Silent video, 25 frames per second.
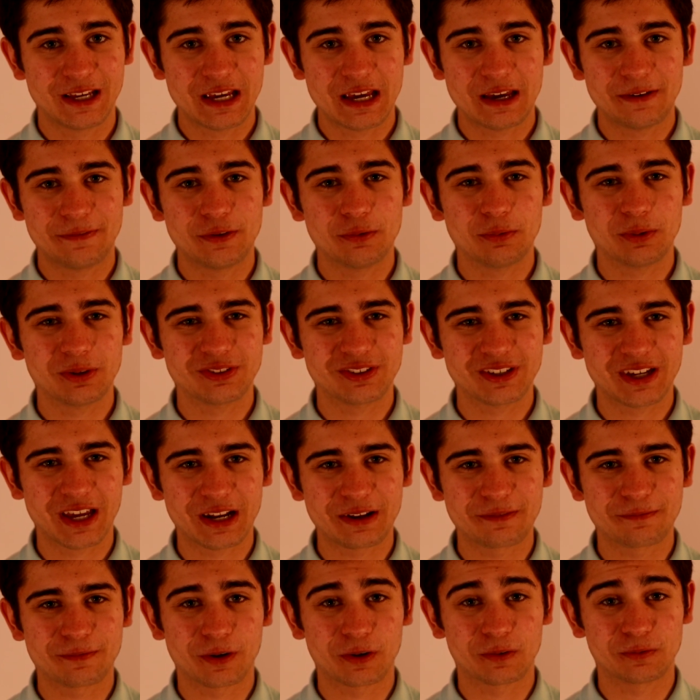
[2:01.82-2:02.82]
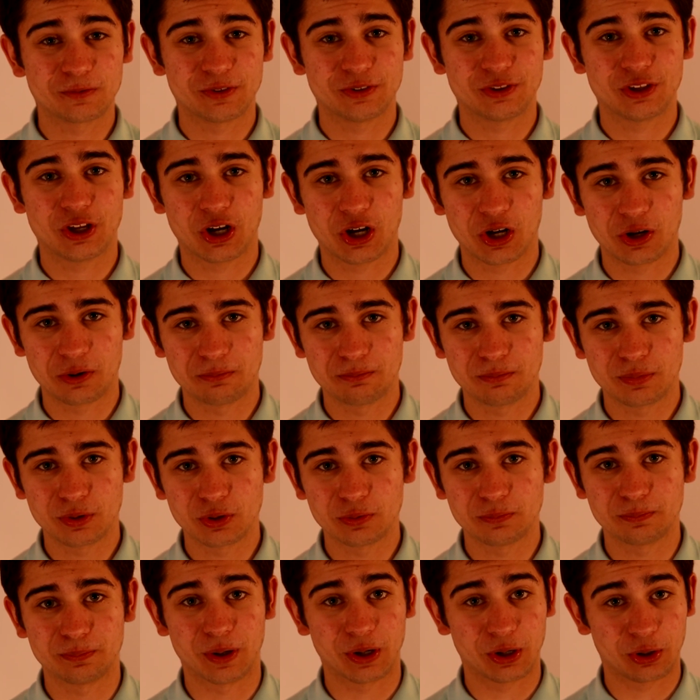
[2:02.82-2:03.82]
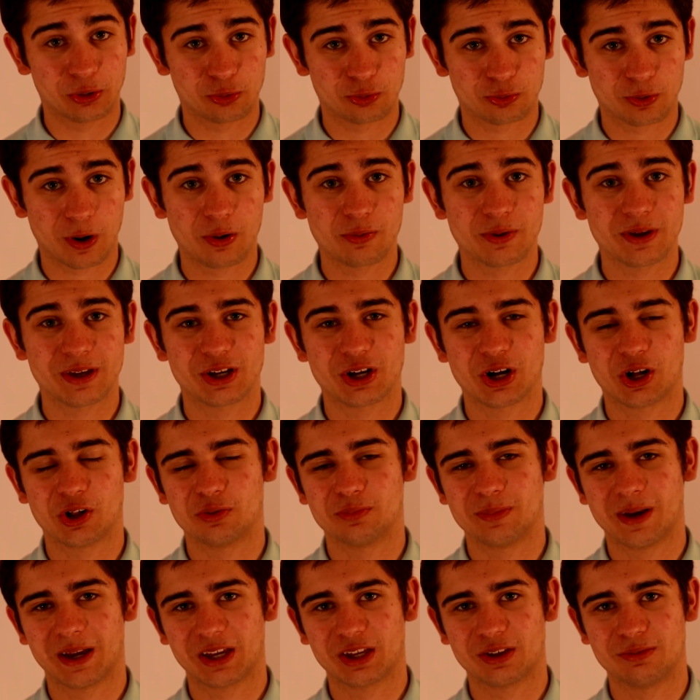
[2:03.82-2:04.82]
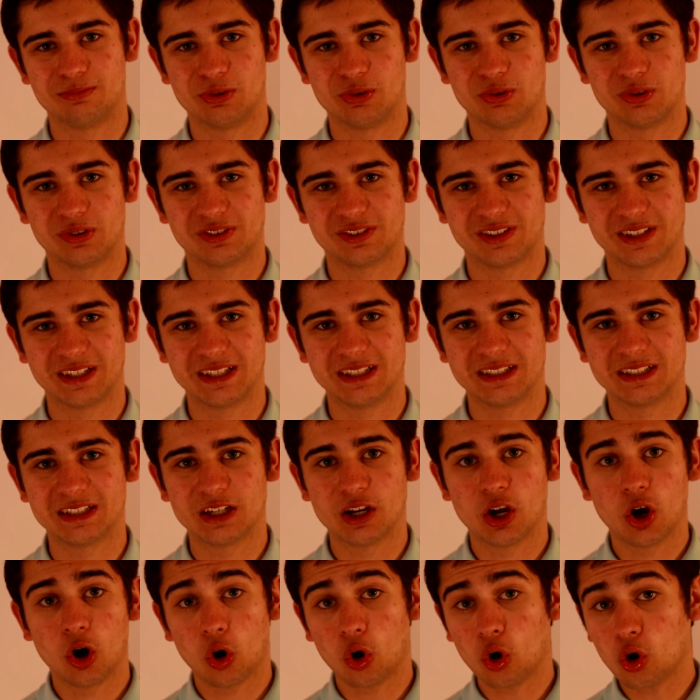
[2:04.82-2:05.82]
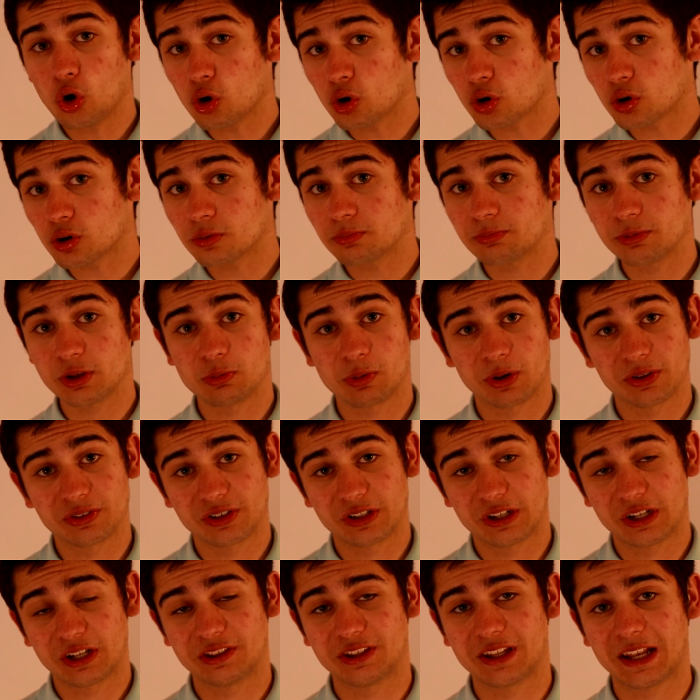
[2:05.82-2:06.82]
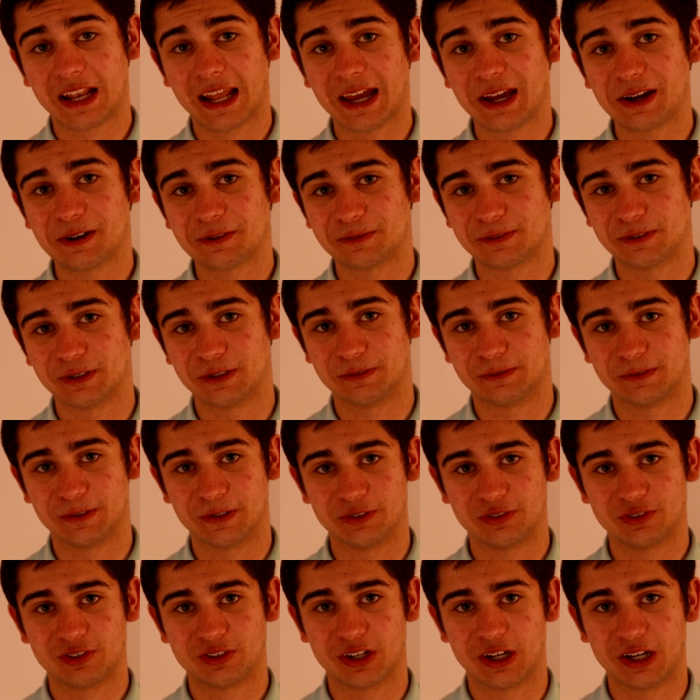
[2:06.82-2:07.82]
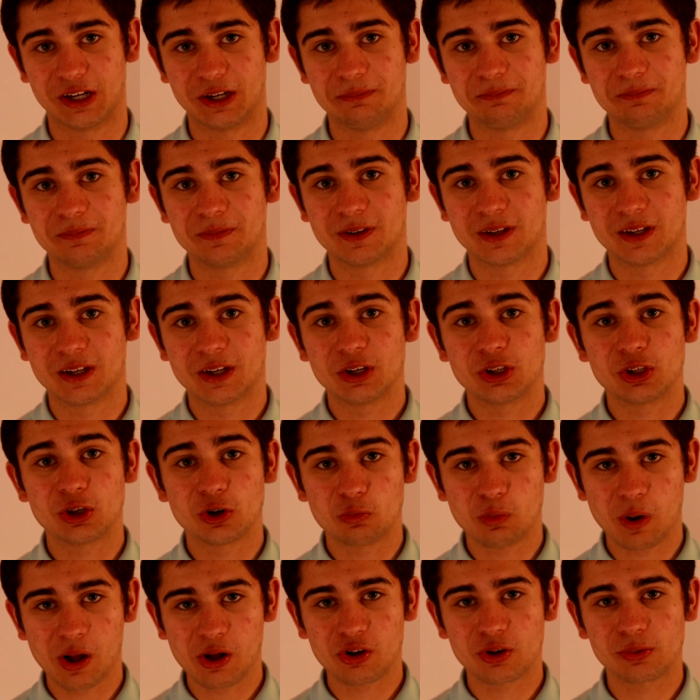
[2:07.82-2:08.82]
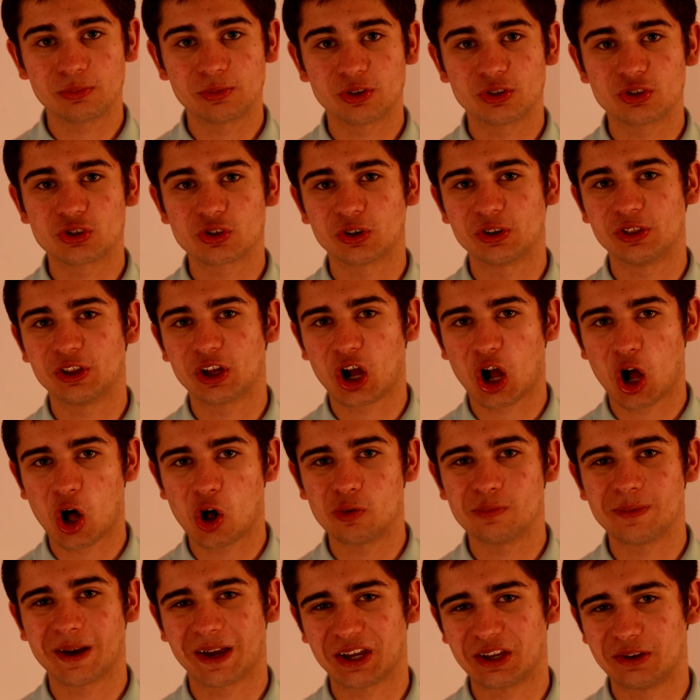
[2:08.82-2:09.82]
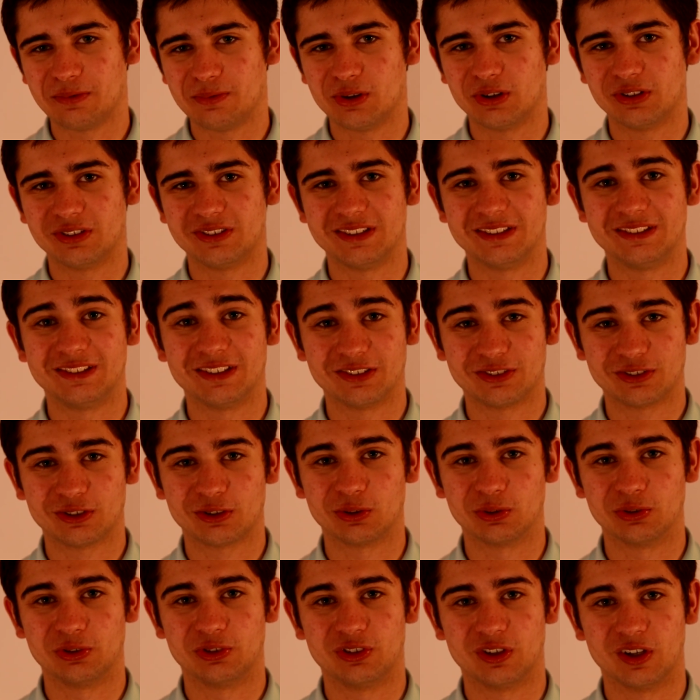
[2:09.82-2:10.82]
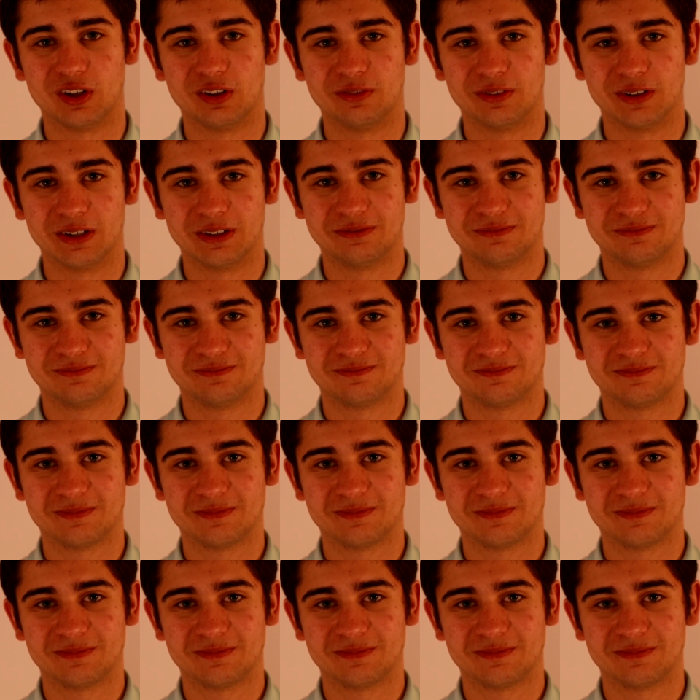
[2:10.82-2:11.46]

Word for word: If you want to get involved in the humble but growing Colemak community, or you want to learn the layout for the first time, you're welcome to join the Colemak Community Discord server.